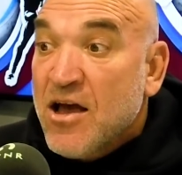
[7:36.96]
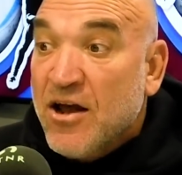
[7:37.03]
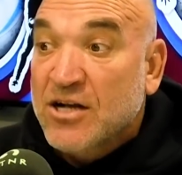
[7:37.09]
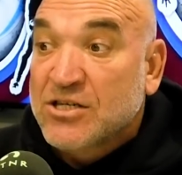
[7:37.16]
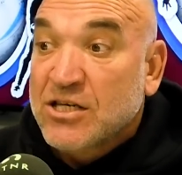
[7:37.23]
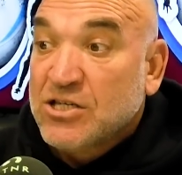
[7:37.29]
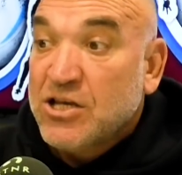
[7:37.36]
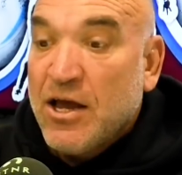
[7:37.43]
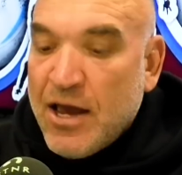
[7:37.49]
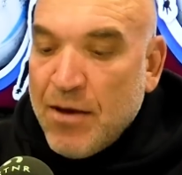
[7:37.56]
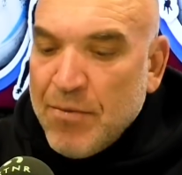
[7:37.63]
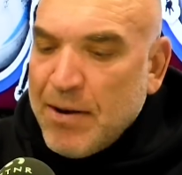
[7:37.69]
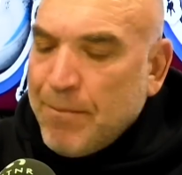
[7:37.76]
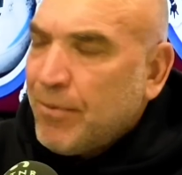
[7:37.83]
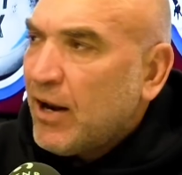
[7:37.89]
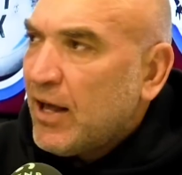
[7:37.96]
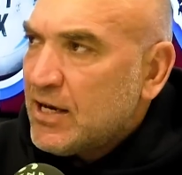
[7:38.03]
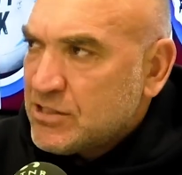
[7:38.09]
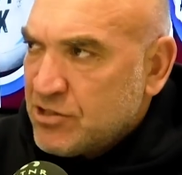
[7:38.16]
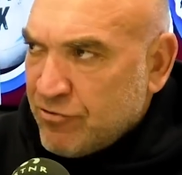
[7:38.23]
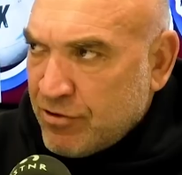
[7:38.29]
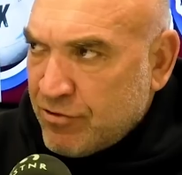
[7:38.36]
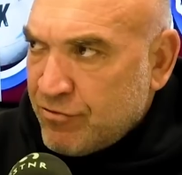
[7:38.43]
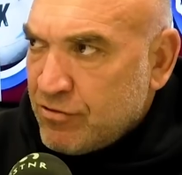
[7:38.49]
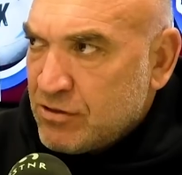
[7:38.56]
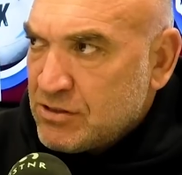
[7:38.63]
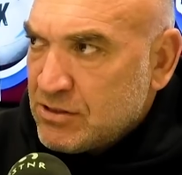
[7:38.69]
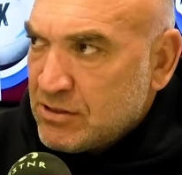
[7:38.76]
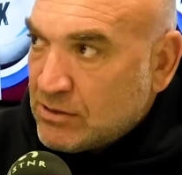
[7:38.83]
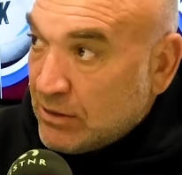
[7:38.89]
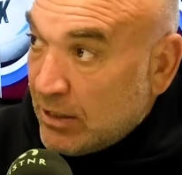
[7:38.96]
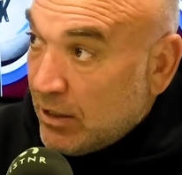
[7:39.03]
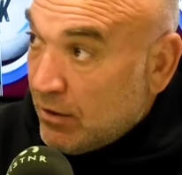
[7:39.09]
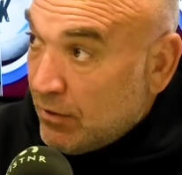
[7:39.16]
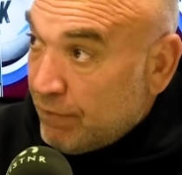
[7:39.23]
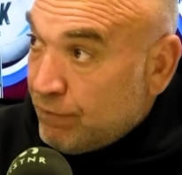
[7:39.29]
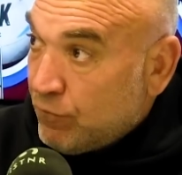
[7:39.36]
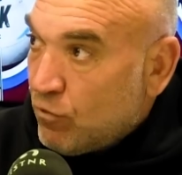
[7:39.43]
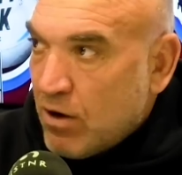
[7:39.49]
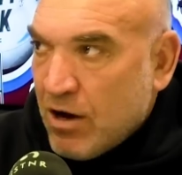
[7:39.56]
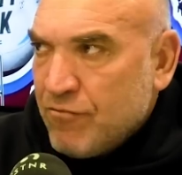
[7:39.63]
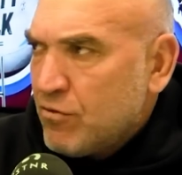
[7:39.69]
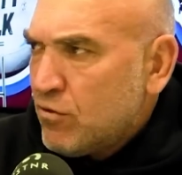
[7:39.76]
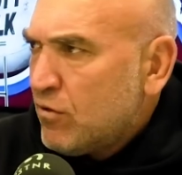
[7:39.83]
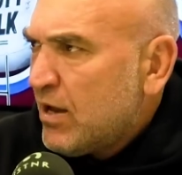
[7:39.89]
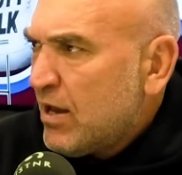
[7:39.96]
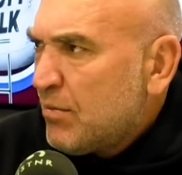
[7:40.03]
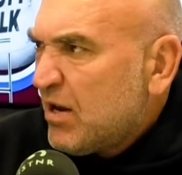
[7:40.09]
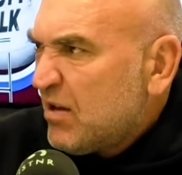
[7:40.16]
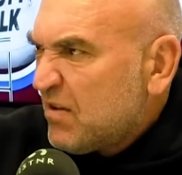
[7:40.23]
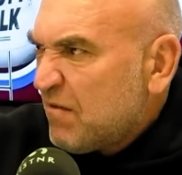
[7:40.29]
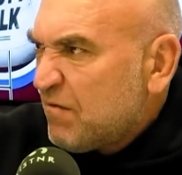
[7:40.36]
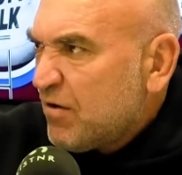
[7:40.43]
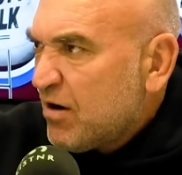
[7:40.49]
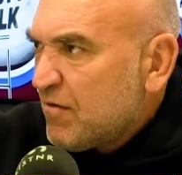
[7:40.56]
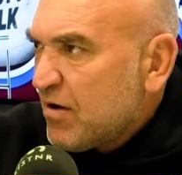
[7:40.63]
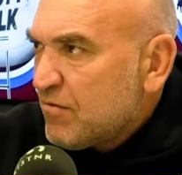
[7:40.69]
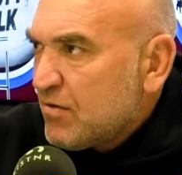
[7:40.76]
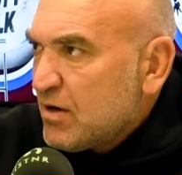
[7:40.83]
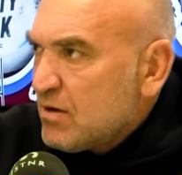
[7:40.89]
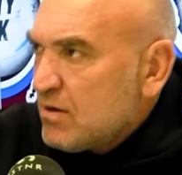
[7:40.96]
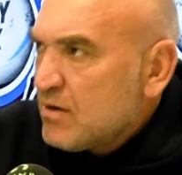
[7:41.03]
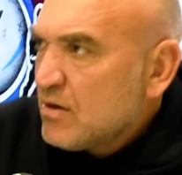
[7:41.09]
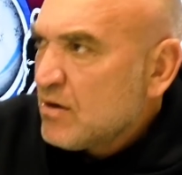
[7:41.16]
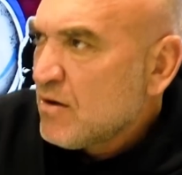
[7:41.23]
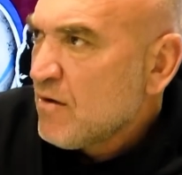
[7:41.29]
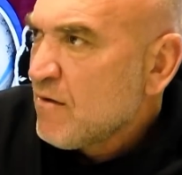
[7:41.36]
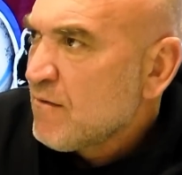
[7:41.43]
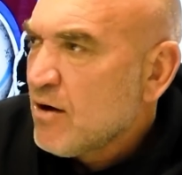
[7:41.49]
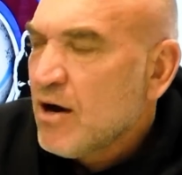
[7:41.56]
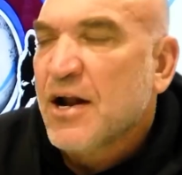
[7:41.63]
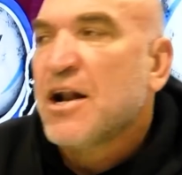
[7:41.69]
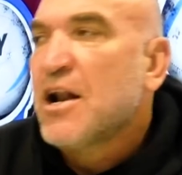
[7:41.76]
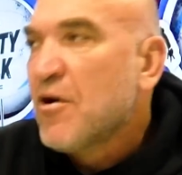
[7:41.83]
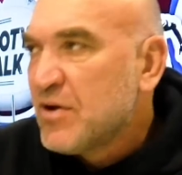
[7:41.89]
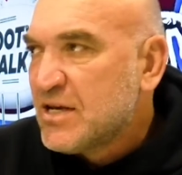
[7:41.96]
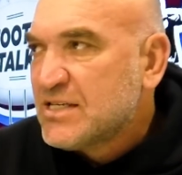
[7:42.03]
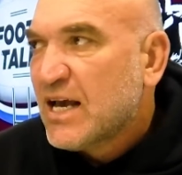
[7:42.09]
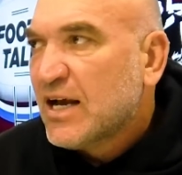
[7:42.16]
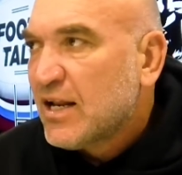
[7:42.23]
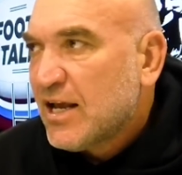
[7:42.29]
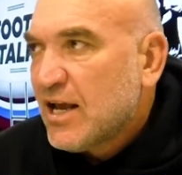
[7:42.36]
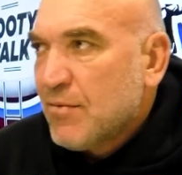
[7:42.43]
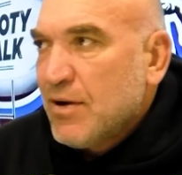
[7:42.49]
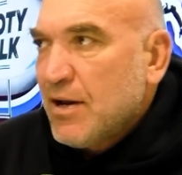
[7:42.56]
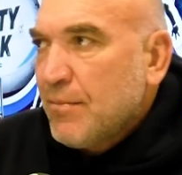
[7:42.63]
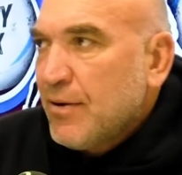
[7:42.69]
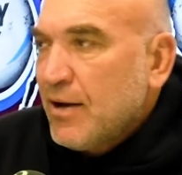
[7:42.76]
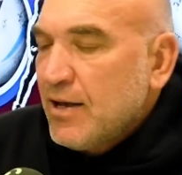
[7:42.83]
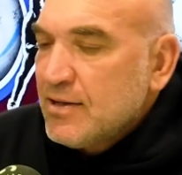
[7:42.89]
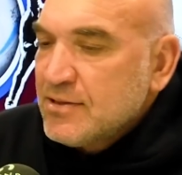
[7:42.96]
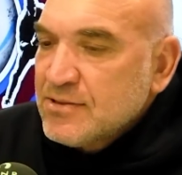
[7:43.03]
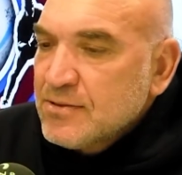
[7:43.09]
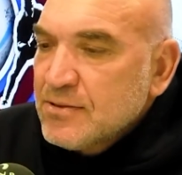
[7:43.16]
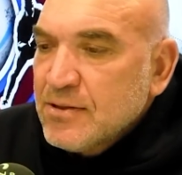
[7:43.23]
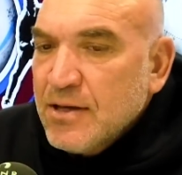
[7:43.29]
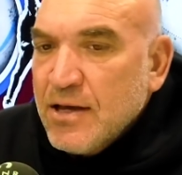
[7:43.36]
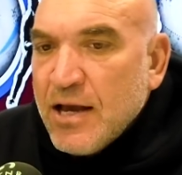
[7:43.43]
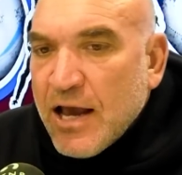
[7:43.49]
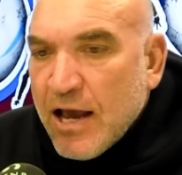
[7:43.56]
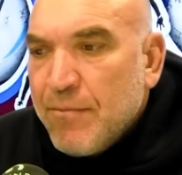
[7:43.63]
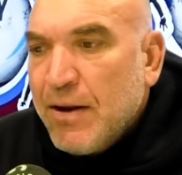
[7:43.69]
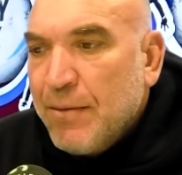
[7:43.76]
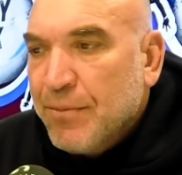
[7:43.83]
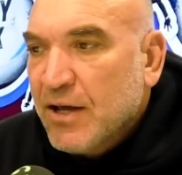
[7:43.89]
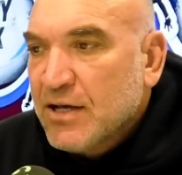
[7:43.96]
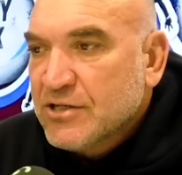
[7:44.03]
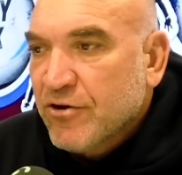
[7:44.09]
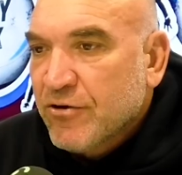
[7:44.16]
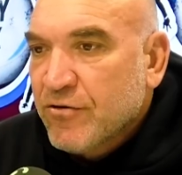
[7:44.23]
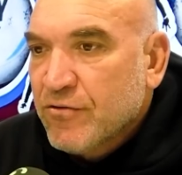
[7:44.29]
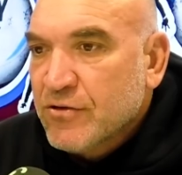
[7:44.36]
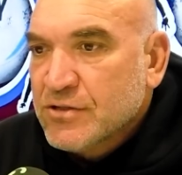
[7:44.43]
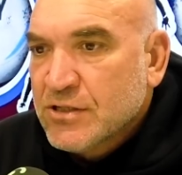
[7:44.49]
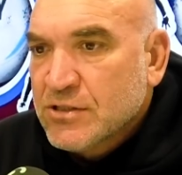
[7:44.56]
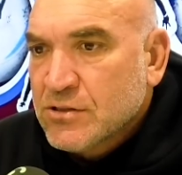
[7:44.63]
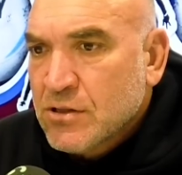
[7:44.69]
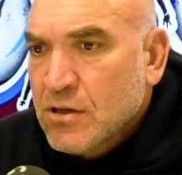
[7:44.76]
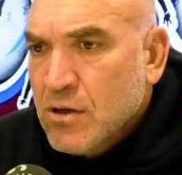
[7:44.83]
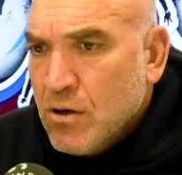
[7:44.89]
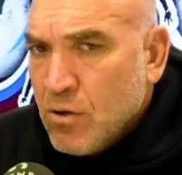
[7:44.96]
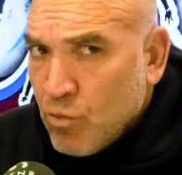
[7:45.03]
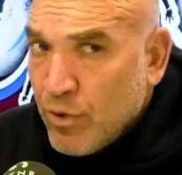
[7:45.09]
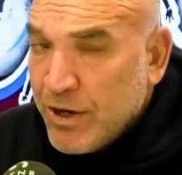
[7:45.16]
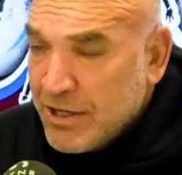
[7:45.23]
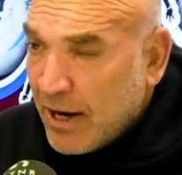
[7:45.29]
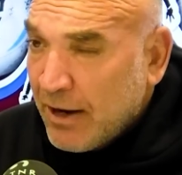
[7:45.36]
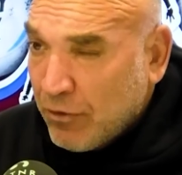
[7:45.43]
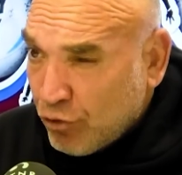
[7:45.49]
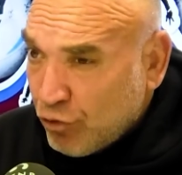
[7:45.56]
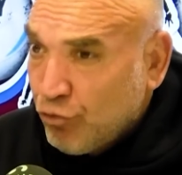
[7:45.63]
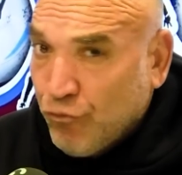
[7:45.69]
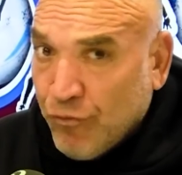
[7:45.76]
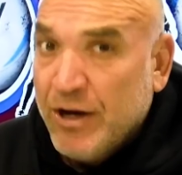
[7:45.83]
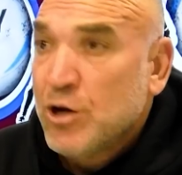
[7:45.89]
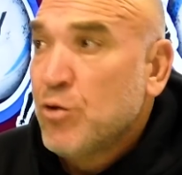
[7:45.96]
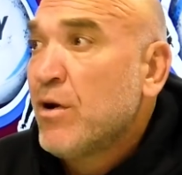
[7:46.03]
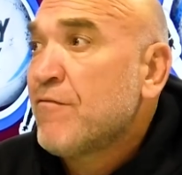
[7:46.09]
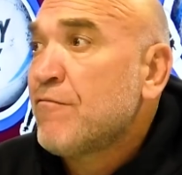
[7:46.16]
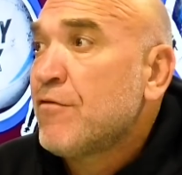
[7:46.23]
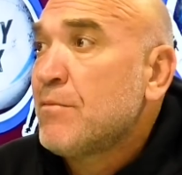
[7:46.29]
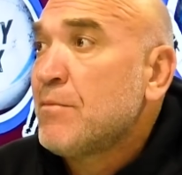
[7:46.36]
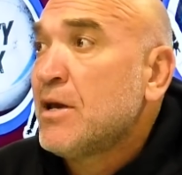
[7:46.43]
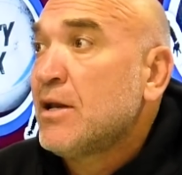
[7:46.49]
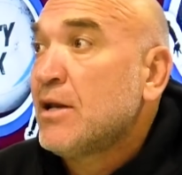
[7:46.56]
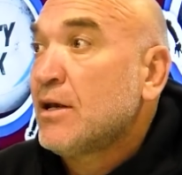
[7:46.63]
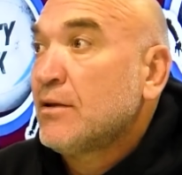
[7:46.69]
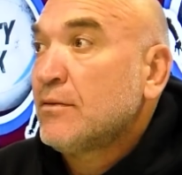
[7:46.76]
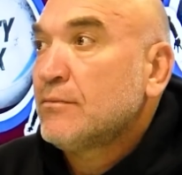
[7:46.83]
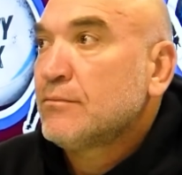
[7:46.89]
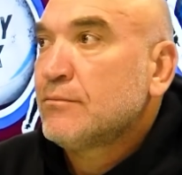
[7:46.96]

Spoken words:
And I said, so how many players are across this out of the 400, or how many is there, 500? Yeah. I don't know exactly how many players. How many players are across this? We take 3 to every meeting.